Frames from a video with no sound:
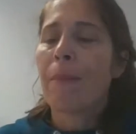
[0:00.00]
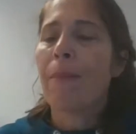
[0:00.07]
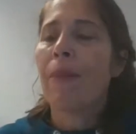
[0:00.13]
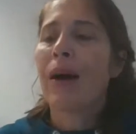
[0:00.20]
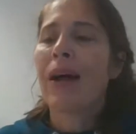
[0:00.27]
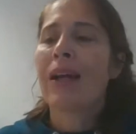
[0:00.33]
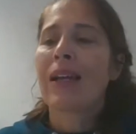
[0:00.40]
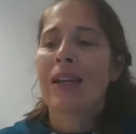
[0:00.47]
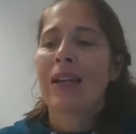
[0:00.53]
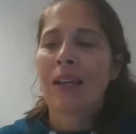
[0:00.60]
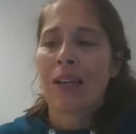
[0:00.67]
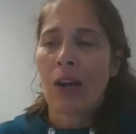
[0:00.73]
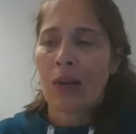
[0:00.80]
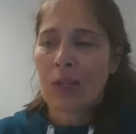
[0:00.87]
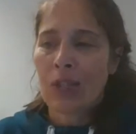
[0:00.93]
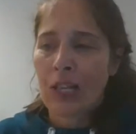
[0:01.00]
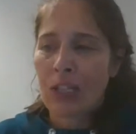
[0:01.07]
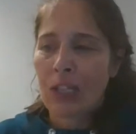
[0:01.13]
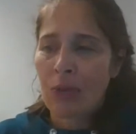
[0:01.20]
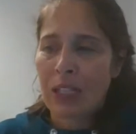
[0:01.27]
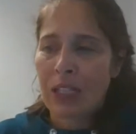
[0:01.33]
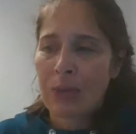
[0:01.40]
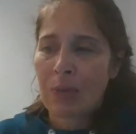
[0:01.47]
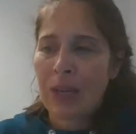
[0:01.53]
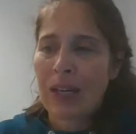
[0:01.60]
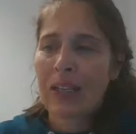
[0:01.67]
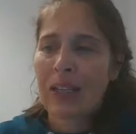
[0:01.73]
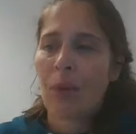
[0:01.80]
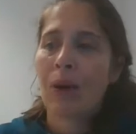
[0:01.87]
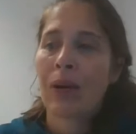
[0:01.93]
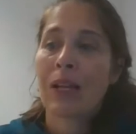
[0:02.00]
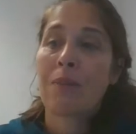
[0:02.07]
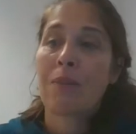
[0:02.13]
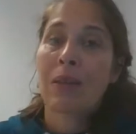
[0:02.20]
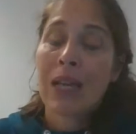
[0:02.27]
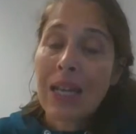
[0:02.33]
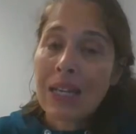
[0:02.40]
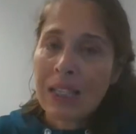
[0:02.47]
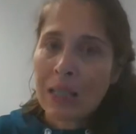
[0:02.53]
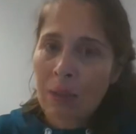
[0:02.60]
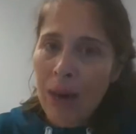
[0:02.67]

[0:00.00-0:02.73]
but he goes on to explain that what he means